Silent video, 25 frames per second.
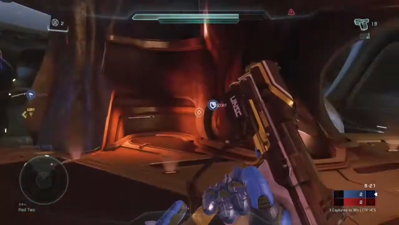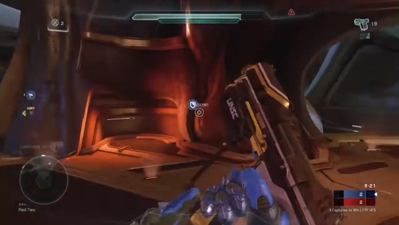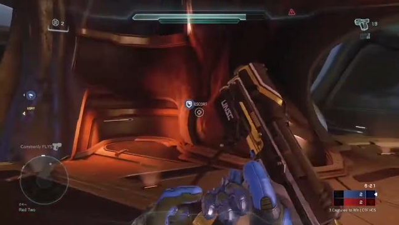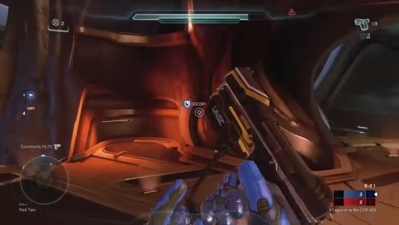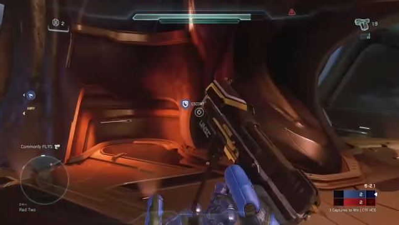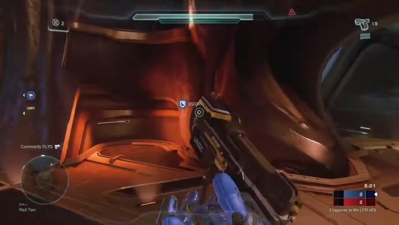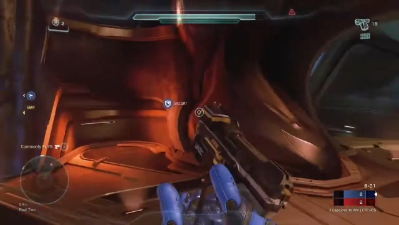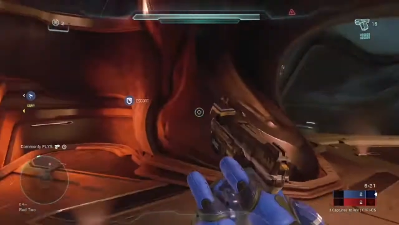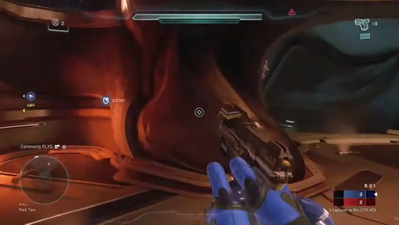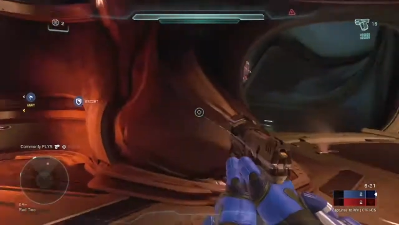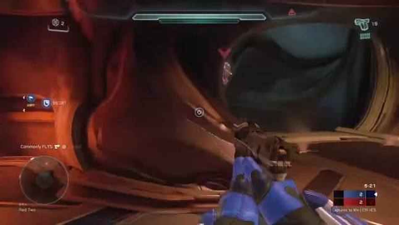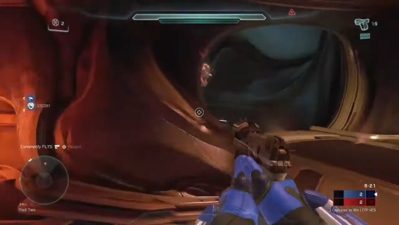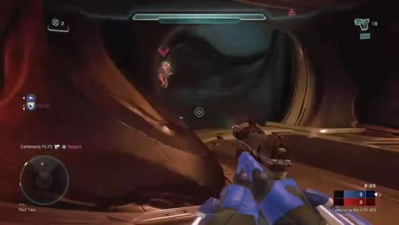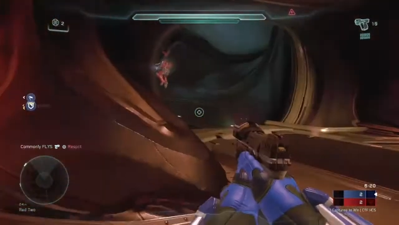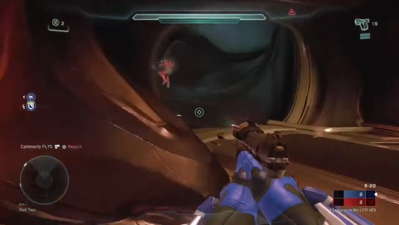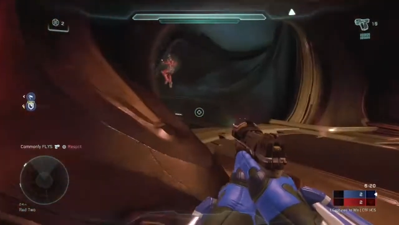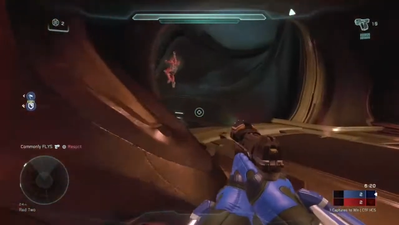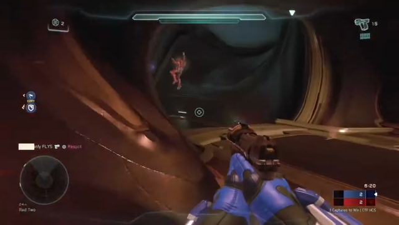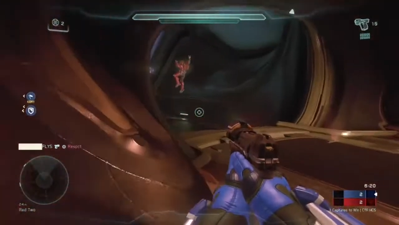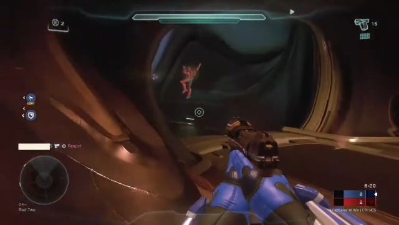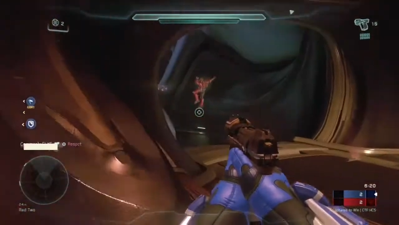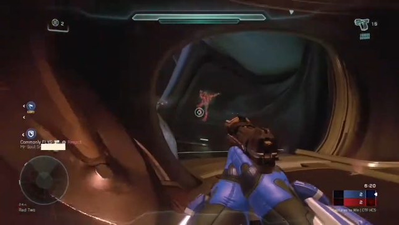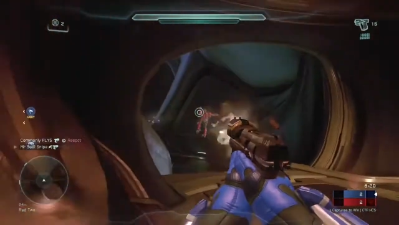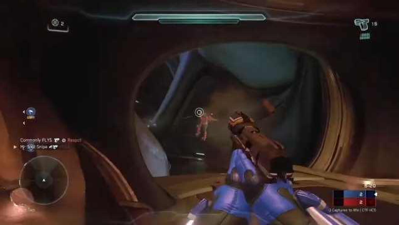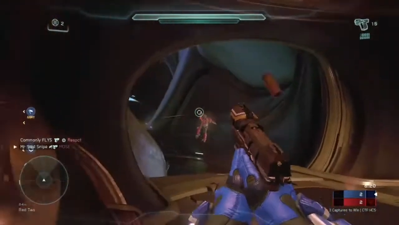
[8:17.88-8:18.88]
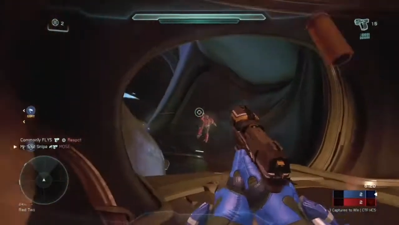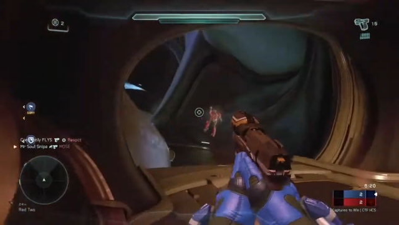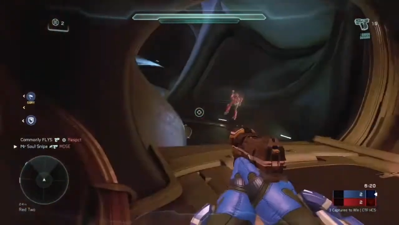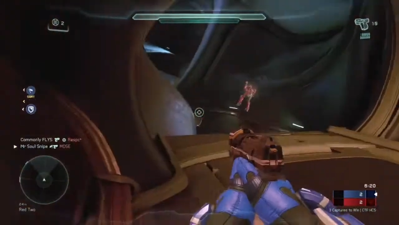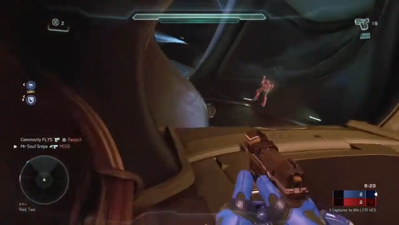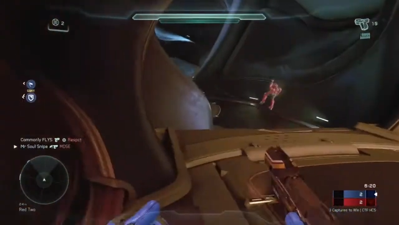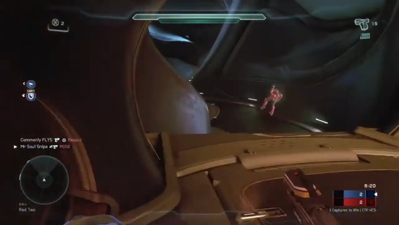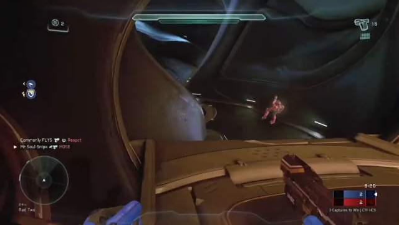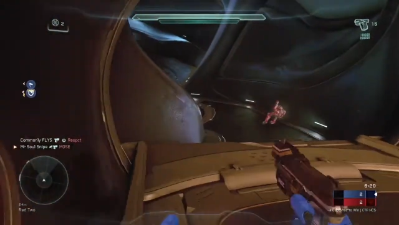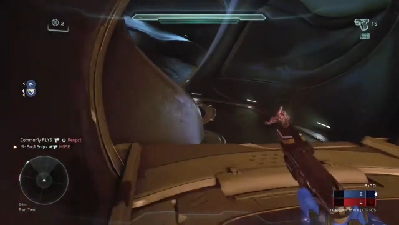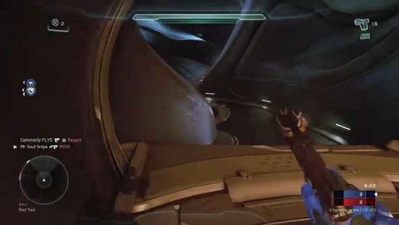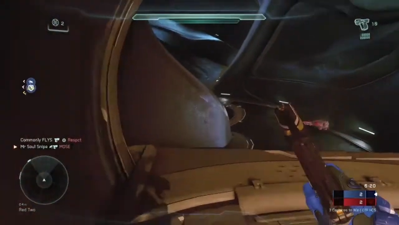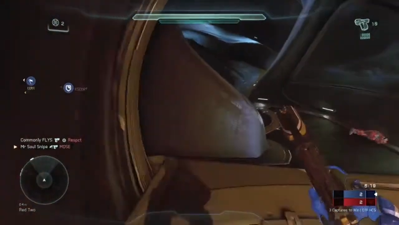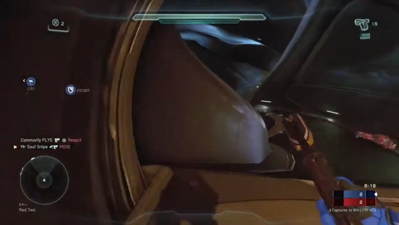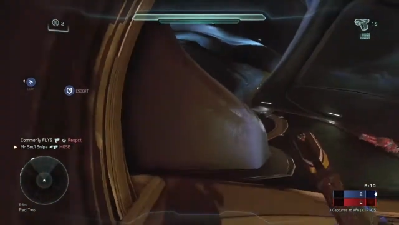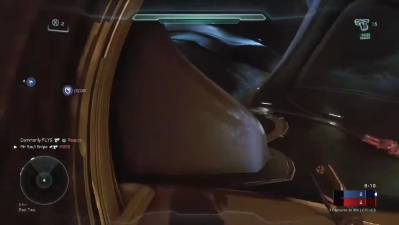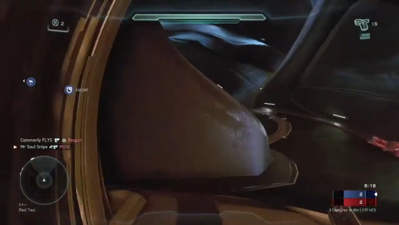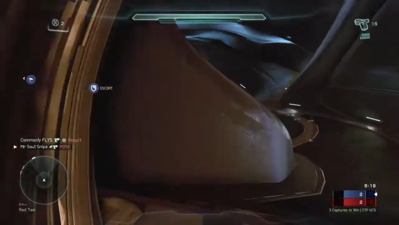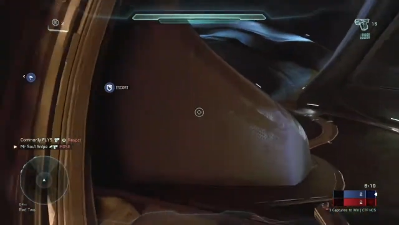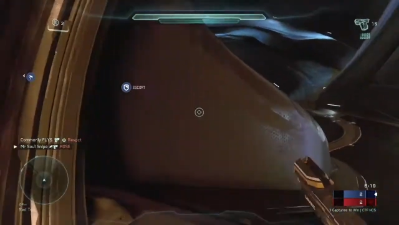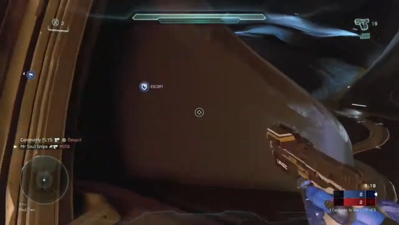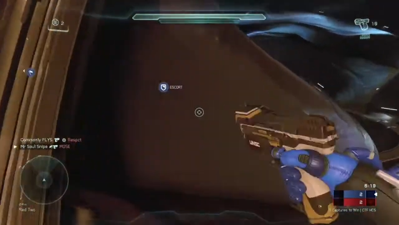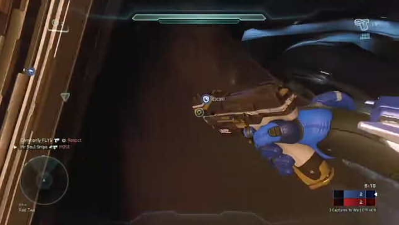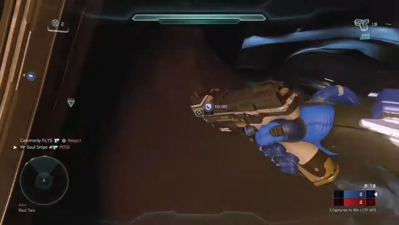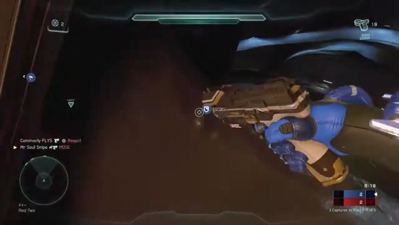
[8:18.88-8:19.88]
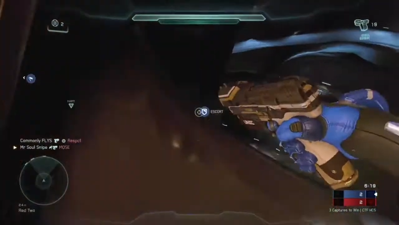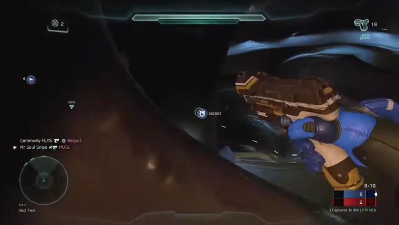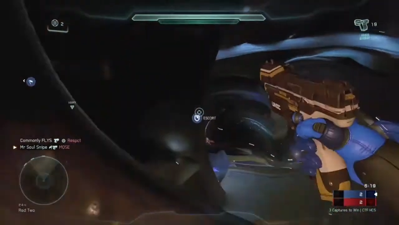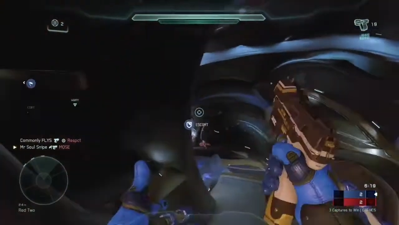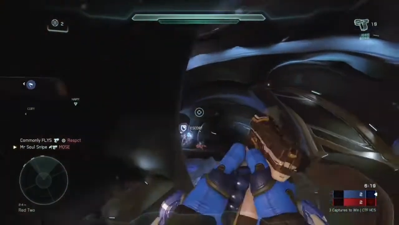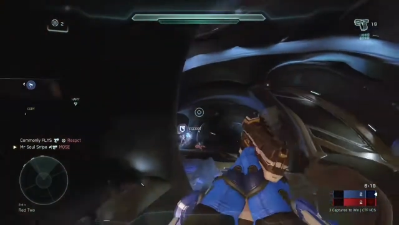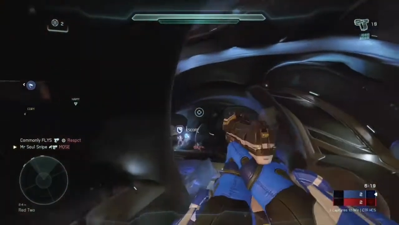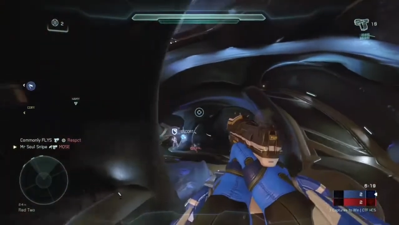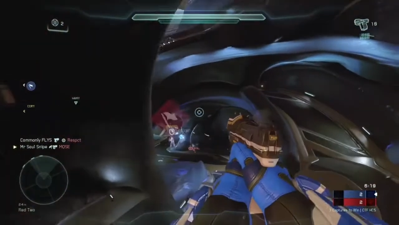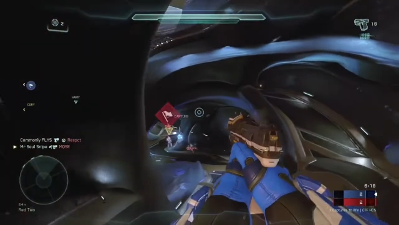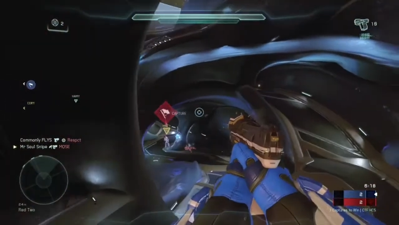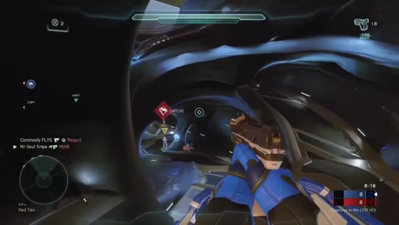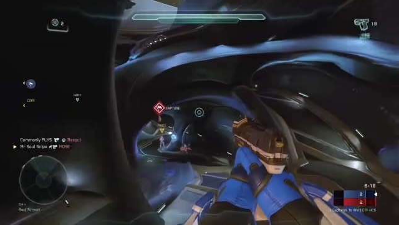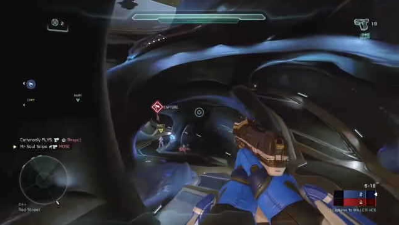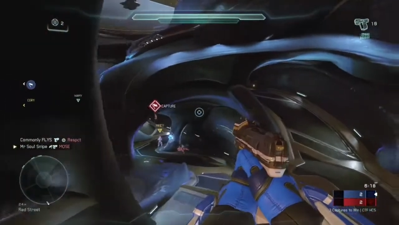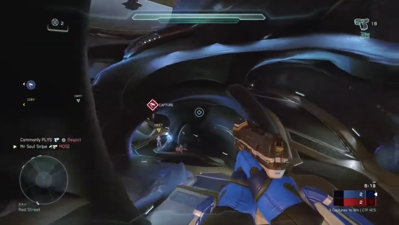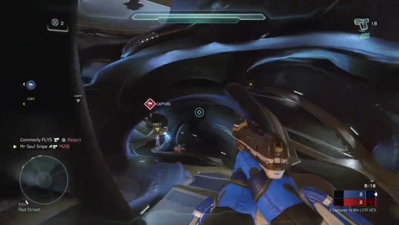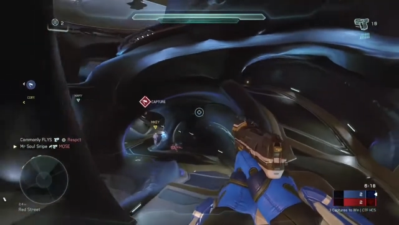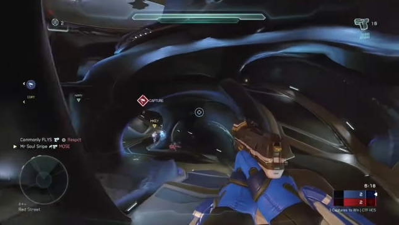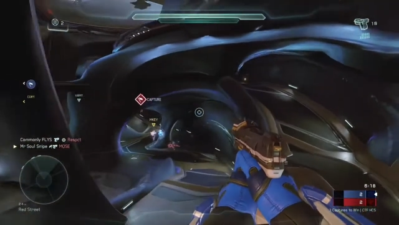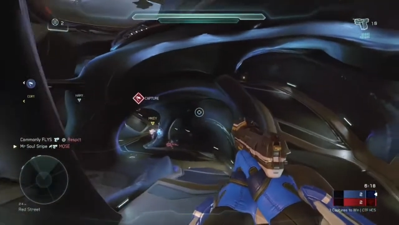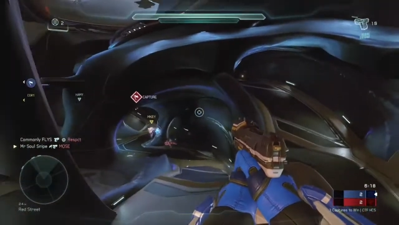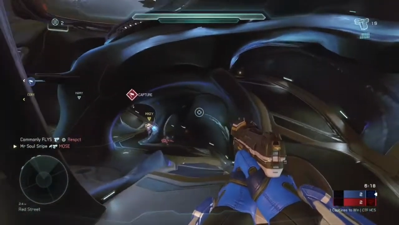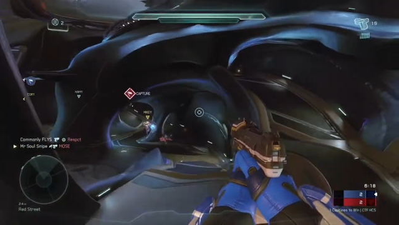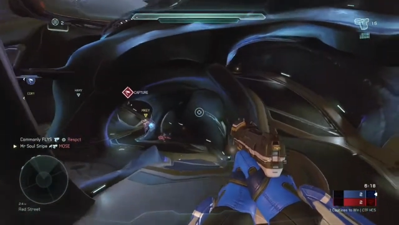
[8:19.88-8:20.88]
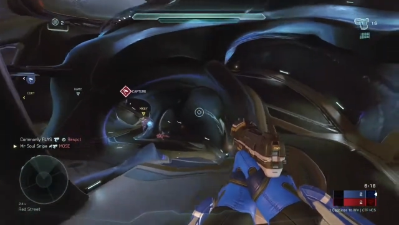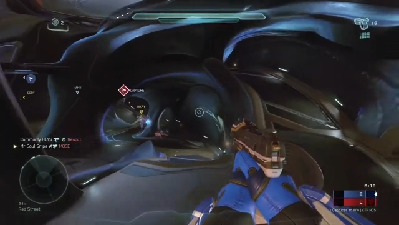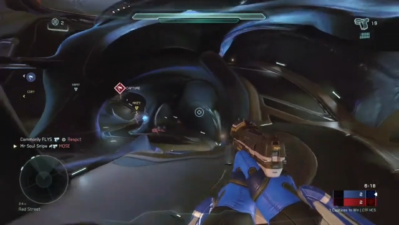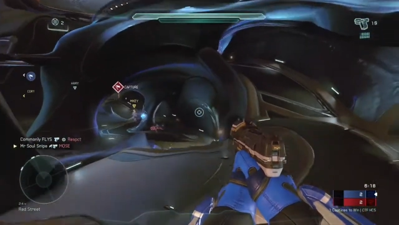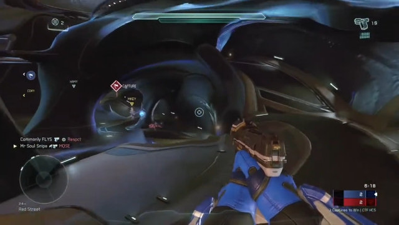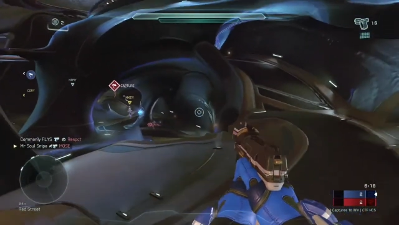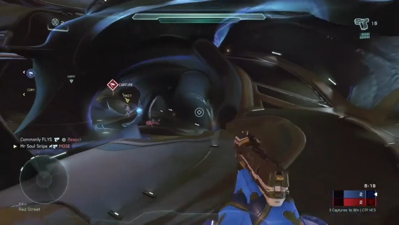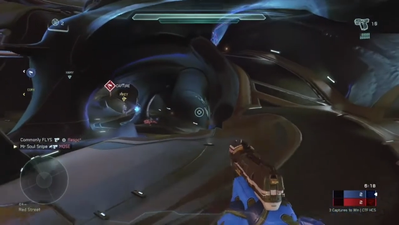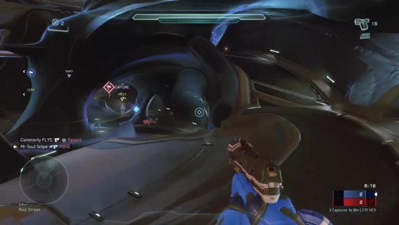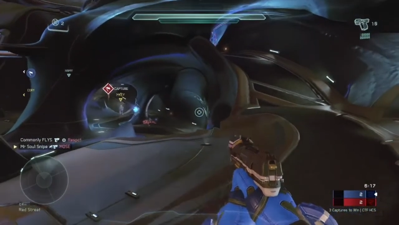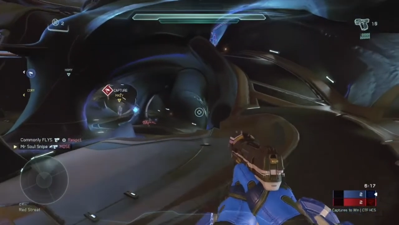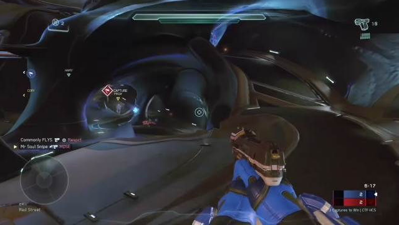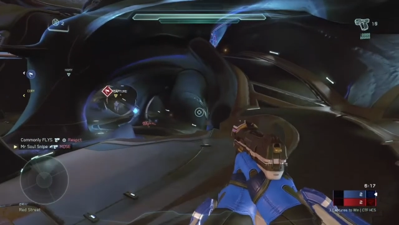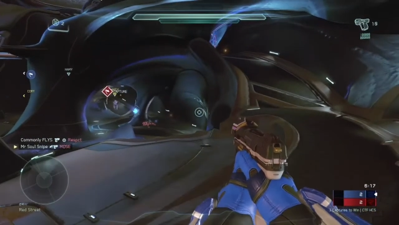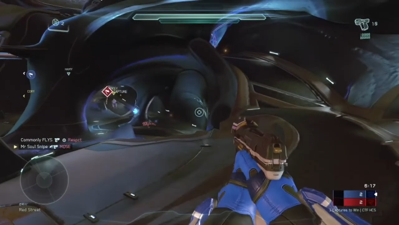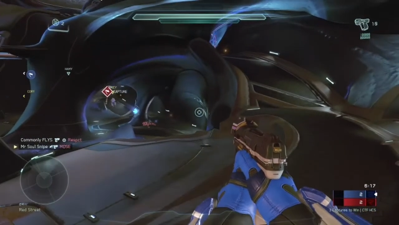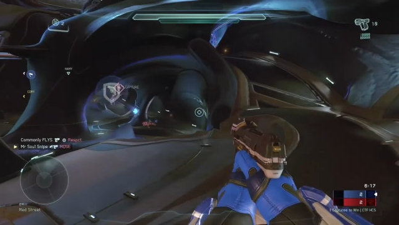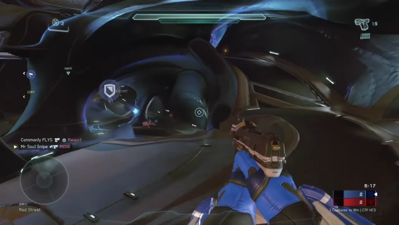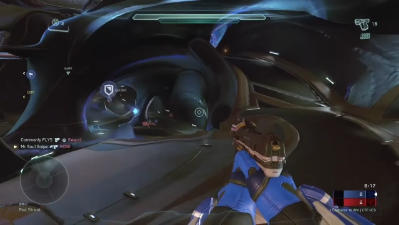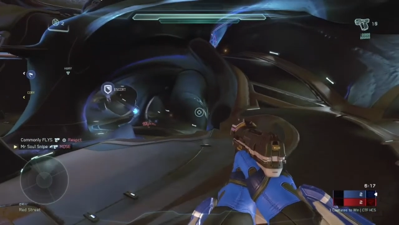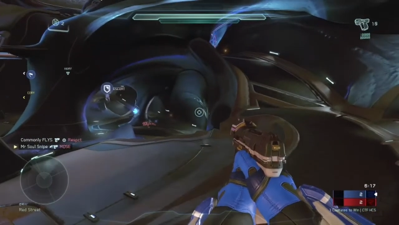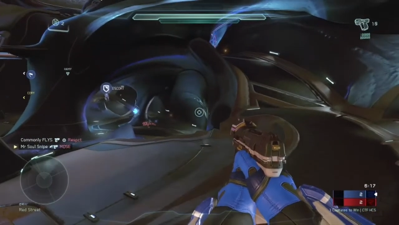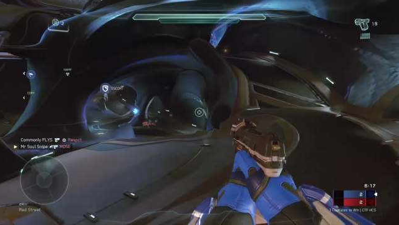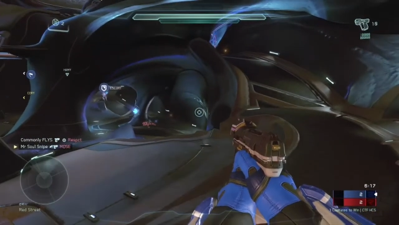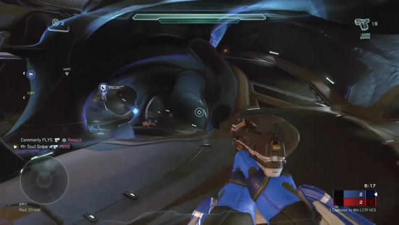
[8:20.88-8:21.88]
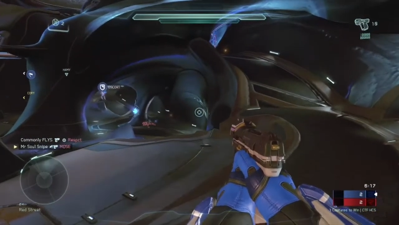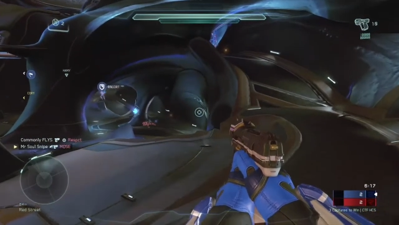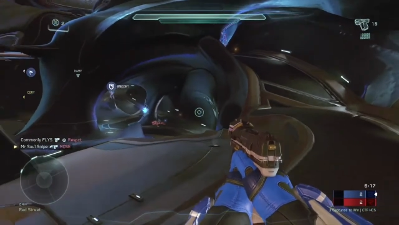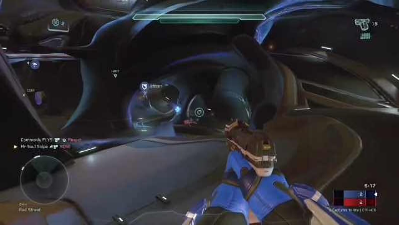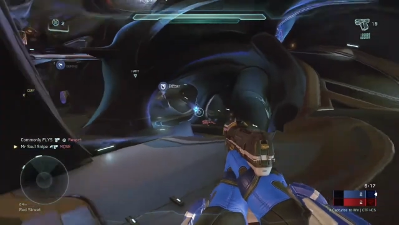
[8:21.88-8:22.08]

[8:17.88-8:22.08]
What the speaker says: [unreadable: no face in view]